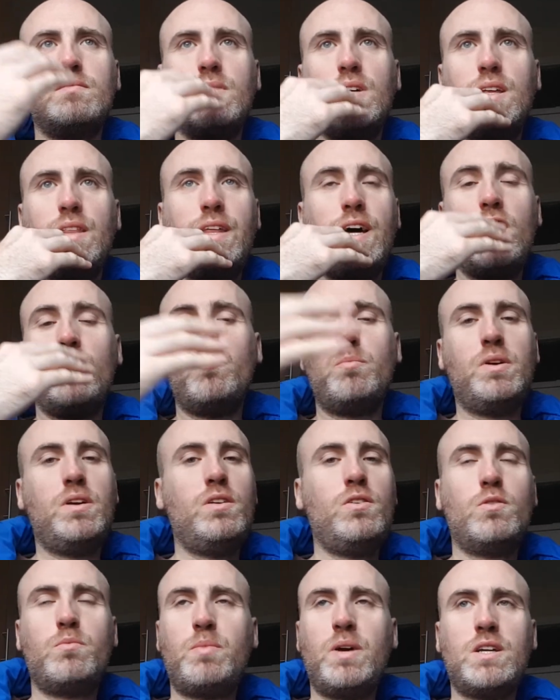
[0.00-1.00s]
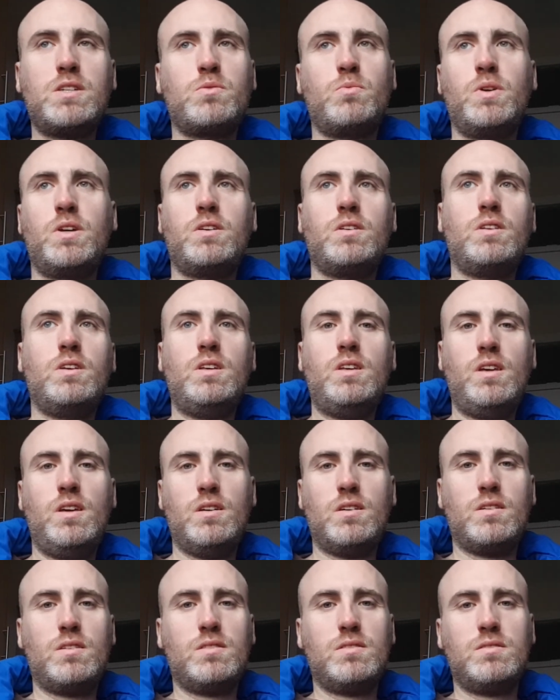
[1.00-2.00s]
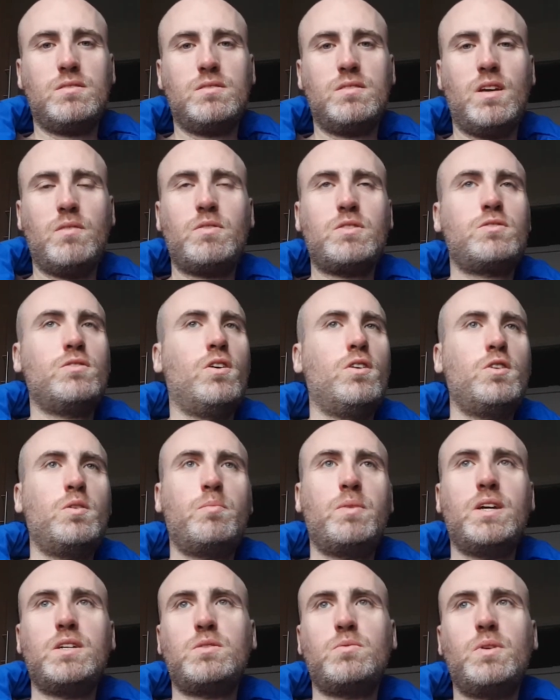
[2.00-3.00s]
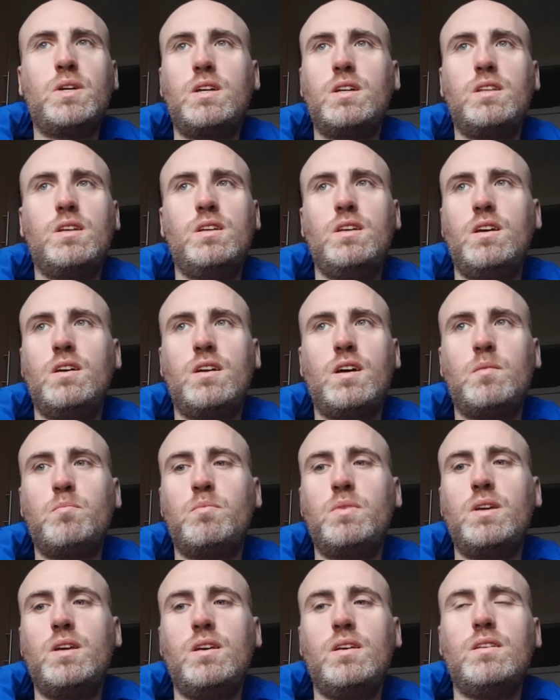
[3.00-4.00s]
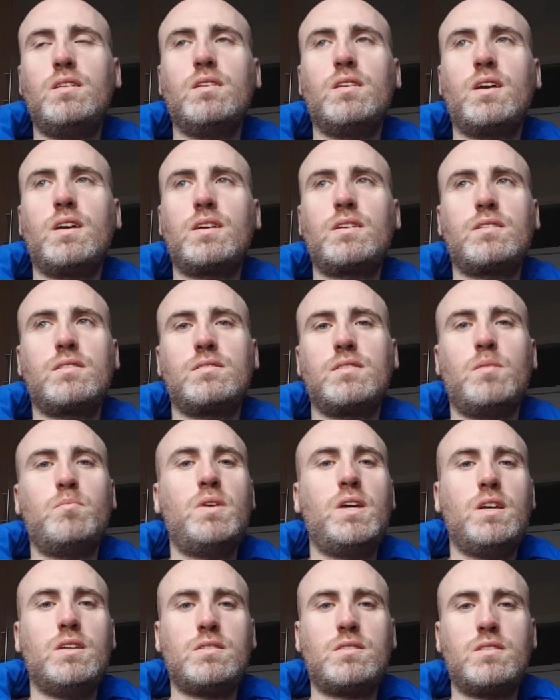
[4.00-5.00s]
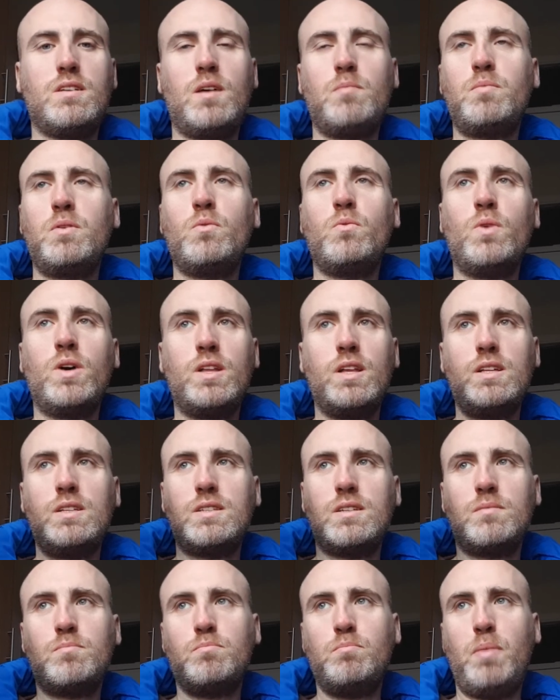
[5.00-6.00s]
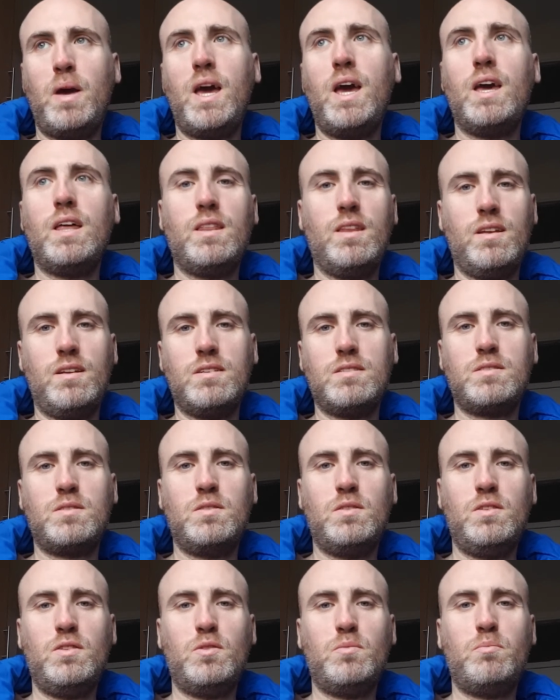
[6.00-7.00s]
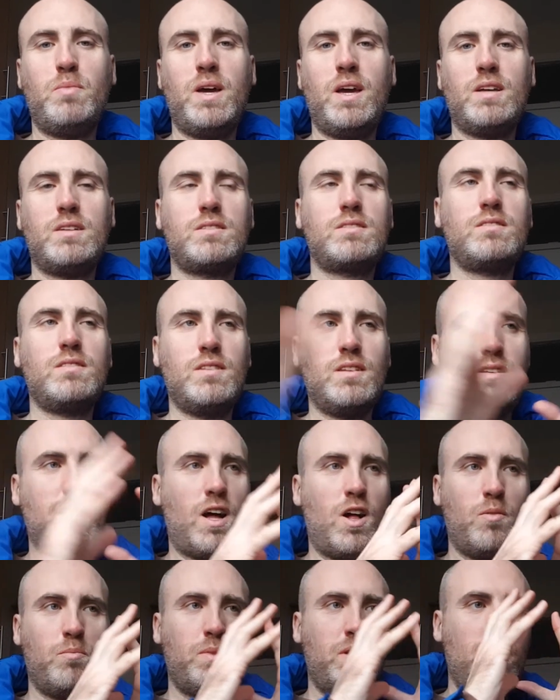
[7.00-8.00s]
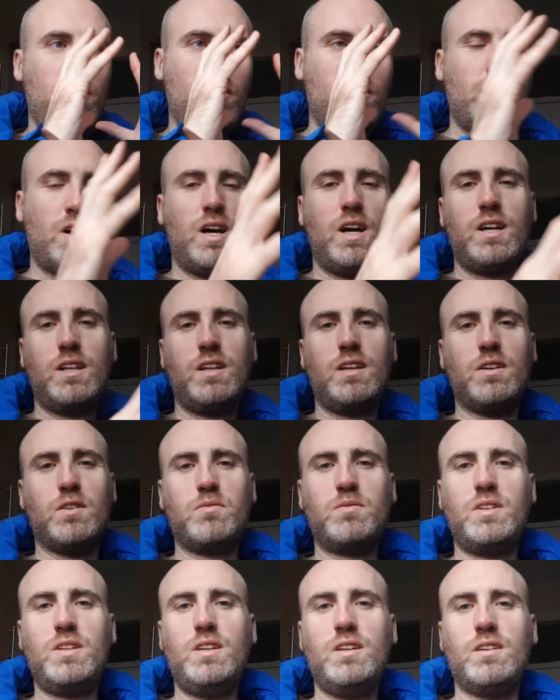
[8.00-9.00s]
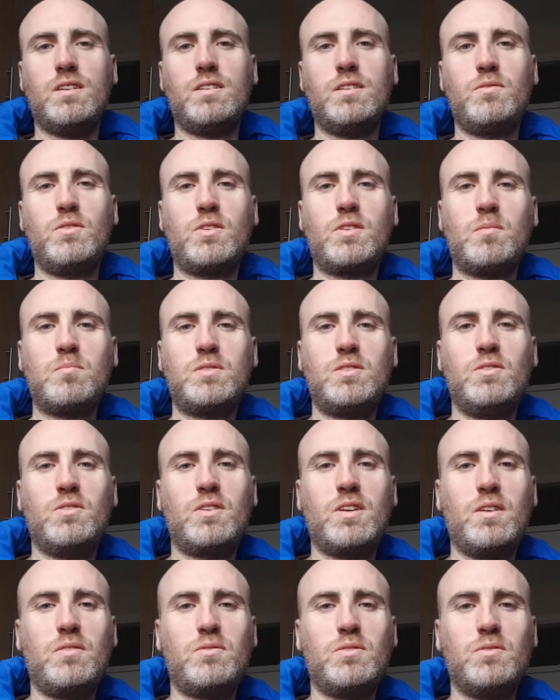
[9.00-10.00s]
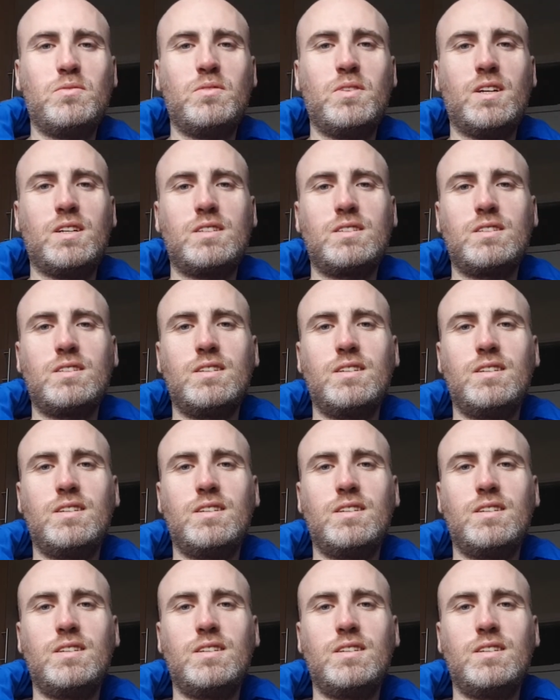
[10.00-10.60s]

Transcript: That'll be your best week of the year. If it's not your best week of the year, I'd be like amazed. I'd be willing to bet that it's your best, that'll be your highlight of the year if you come to UK Fruit Fest.